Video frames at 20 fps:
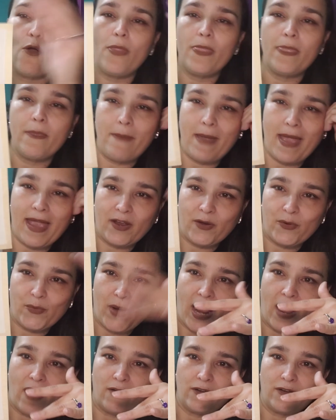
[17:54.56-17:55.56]
on the
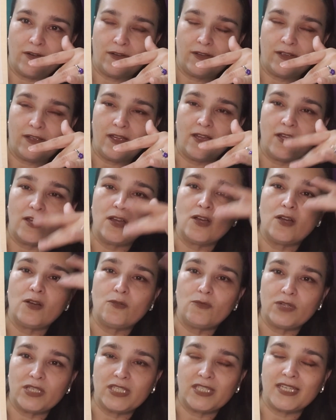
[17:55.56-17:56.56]
background,
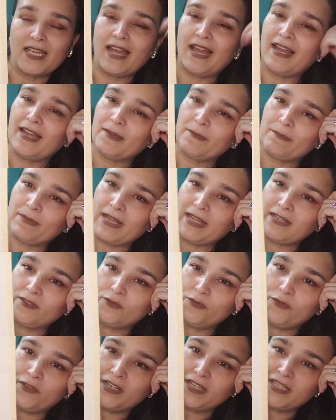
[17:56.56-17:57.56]
which I plan
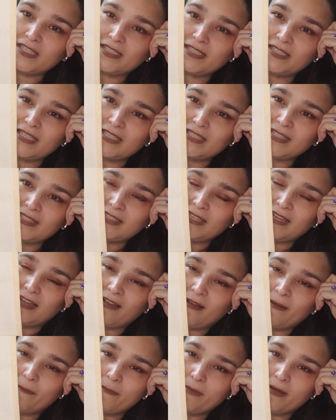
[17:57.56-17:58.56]
to finish this
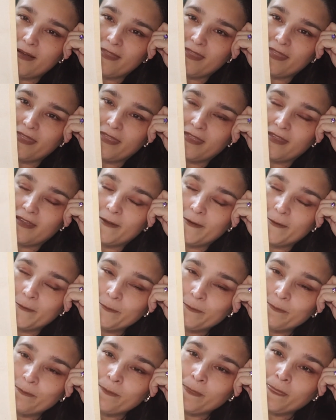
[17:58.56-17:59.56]
month.
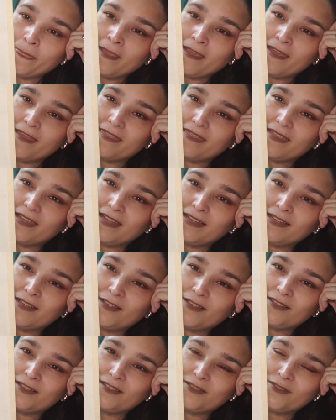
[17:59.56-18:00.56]
Then
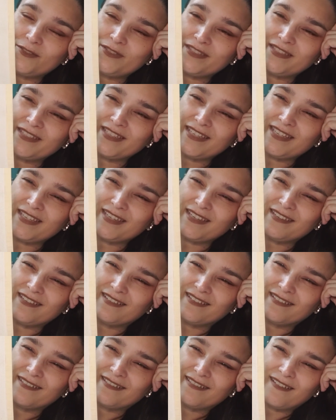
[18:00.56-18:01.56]
you see,
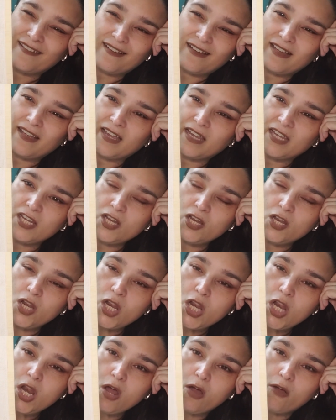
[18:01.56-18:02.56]
I
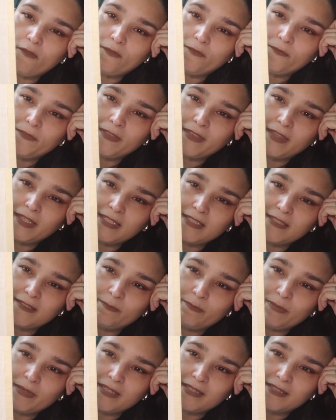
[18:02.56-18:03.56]
love this
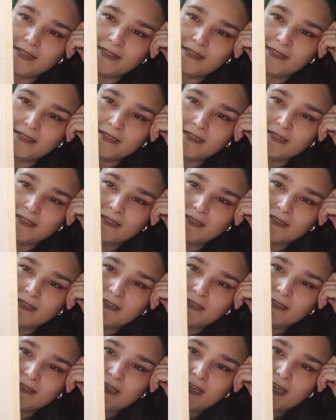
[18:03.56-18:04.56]
piece.
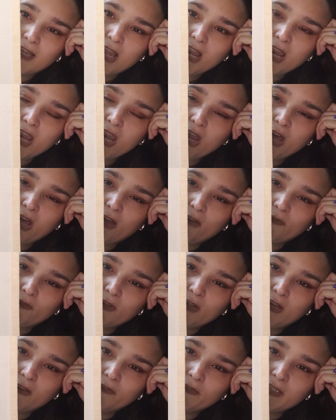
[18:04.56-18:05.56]
Love,
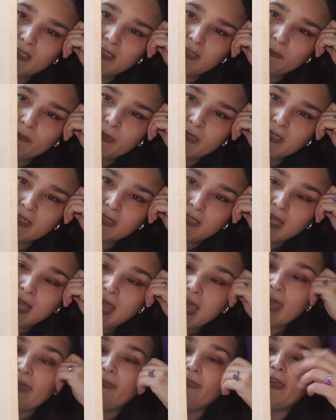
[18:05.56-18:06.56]
love this piece.
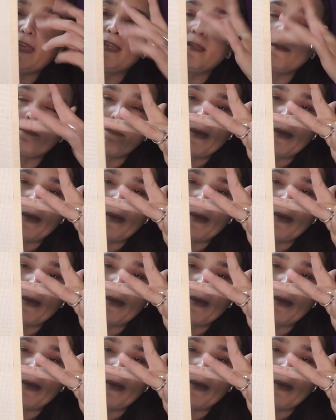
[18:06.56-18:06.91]
Then